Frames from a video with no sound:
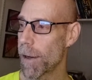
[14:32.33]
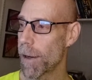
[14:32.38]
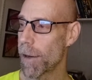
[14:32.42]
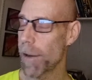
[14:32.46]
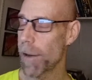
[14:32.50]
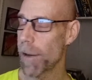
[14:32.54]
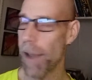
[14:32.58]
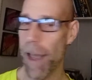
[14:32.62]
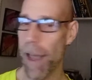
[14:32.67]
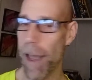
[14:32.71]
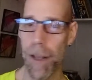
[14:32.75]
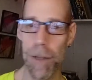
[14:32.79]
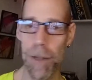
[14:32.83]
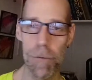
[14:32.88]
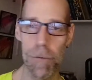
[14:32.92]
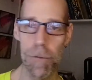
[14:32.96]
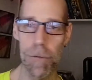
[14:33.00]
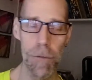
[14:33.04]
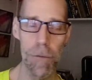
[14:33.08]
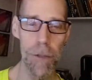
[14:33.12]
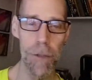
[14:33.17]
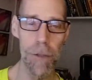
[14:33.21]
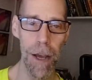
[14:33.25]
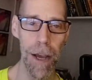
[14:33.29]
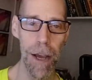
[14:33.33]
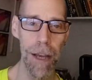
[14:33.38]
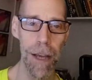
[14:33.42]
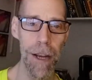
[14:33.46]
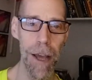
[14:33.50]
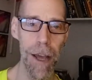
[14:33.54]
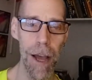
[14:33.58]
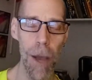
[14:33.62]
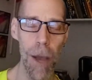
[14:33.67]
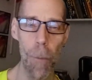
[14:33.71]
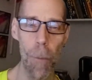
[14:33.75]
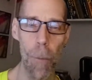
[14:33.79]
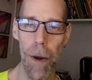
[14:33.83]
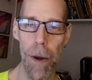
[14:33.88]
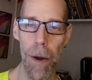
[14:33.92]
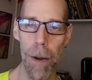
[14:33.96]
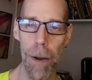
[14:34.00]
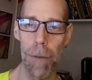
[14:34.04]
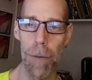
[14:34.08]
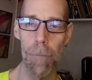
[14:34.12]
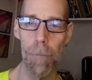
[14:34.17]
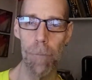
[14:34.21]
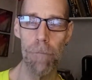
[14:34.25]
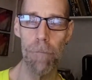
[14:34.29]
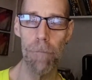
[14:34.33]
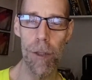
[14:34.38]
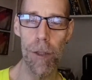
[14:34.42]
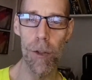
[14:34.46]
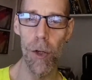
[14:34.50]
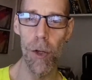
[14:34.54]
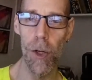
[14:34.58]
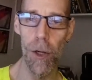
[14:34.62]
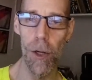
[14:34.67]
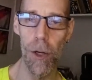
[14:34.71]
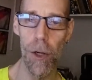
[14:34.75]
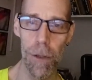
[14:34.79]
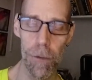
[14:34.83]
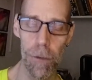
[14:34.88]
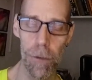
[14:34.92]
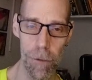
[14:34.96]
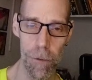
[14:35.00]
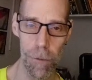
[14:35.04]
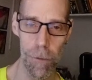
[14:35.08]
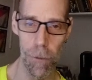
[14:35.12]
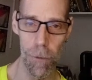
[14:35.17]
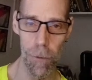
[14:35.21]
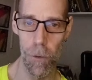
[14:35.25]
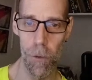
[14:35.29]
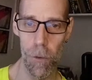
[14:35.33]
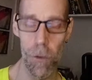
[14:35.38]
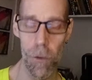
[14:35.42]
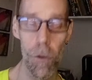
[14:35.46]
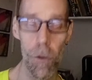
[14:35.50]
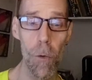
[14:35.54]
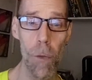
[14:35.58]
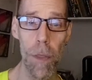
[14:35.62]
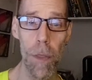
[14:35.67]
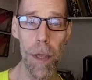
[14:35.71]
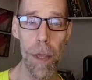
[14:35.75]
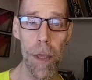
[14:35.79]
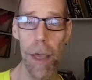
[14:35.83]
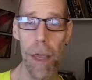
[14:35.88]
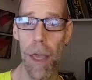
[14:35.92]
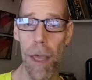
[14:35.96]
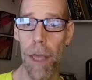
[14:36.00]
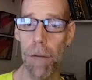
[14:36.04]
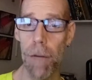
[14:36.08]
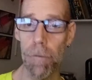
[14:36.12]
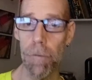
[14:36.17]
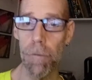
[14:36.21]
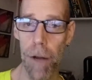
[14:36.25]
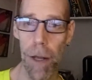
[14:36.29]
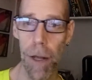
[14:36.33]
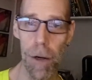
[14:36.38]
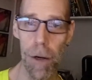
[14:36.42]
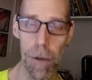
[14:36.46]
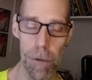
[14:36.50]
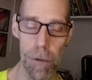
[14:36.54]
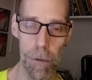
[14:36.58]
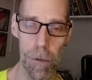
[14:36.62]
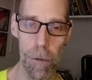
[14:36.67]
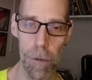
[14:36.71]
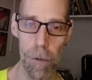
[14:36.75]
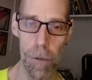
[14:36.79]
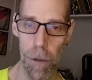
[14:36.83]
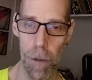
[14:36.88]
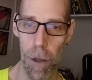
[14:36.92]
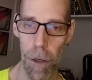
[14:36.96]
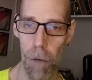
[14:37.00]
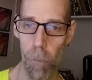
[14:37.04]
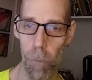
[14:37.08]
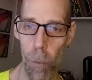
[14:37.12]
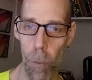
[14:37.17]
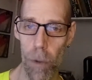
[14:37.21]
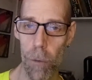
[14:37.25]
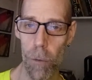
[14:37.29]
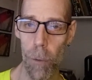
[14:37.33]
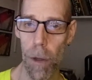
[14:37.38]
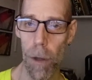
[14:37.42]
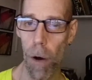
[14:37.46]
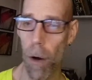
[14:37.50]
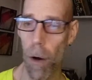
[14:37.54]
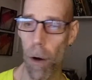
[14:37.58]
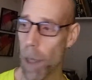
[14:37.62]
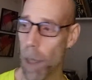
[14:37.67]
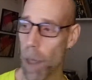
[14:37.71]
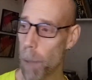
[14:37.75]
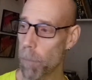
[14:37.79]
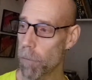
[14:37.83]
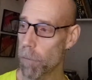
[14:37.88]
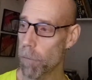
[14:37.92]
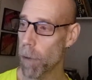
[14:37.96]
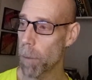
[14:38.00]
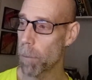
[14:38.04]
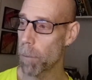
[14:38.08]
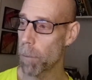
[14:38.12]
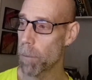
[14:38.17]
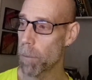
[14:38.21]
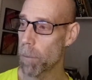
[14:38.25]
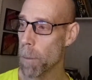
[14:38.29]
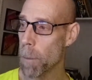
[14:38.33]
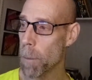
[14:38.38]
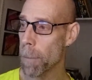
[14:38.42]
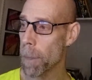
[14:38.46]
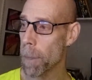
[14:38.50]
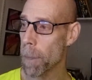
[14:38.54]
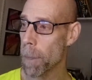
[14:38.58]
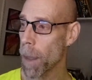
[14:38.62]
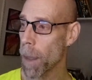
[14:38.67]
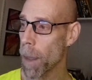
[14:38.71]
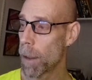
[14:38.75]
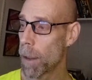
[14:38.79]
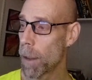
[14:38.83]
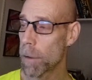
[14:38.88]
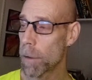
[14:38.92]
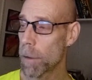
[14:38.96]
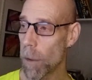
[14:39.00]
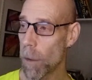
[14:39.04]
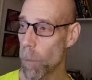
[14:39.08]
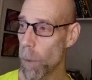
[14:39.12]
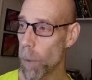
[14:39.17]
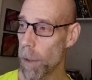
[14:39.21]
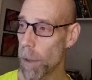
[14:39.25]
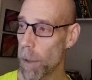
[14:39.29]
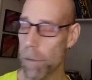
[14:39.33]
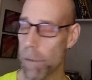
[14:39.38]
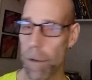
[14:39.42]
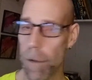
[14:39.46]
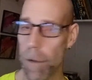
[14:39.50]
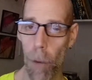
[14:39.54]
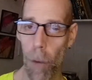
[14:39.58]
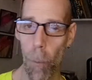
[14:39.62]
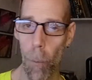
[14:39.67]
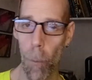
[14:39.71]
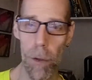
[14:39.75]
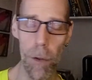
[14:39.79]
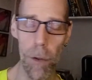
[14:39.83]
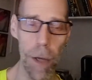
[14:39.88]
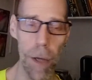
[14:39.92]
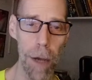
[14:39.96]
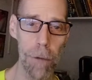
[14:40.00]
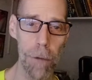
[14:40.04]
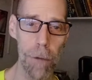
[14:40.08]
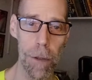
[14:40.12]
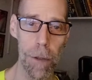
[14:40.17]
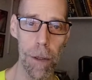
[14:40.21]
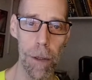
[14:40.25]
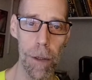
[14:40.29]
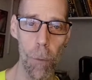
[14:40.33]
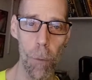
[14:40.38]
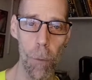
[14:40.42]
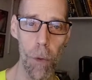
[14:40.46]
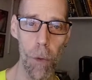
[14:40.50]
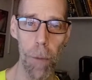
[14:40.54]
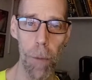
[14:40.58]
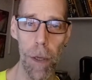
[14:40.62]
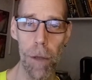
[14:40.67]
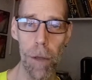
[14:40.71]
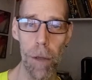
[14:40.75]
At age 59, I want to return to the infinite of which we all come from. You know what? I want you guys to come with me.